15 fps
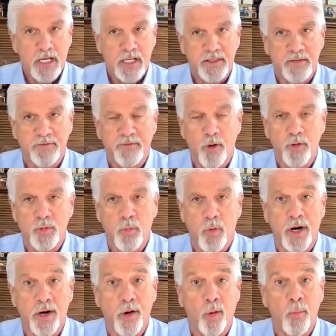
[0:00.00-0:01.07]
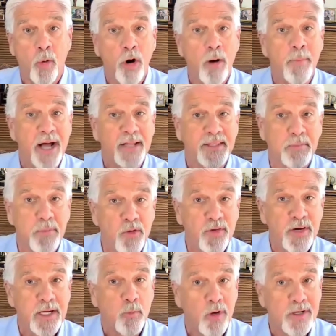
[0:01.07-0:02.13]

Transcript: If folks want to know more about the movie and what's